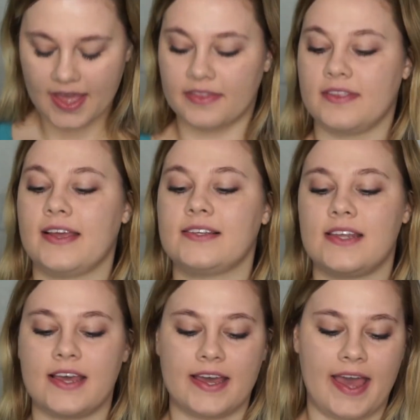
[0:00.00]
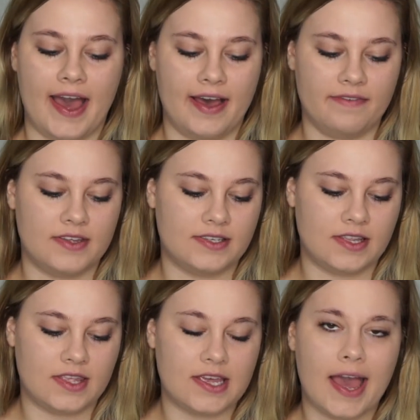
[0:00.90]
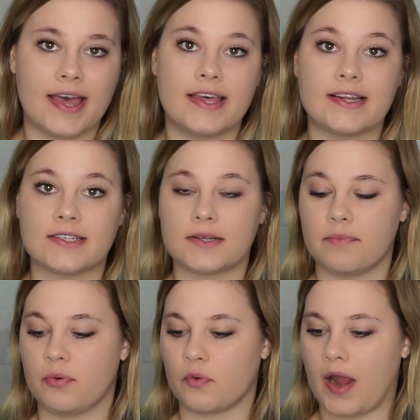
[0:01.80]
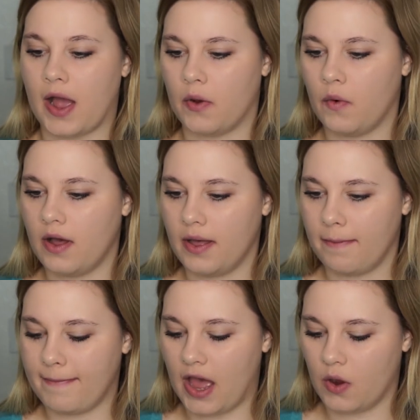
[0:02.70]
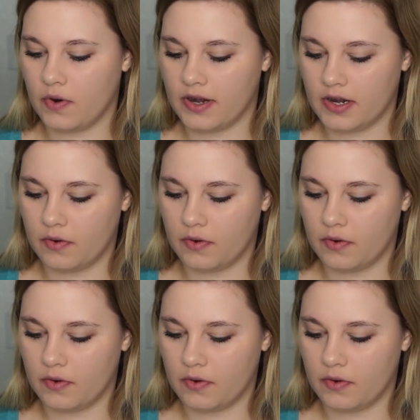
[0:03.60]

The next thing I have is the It Brow Power,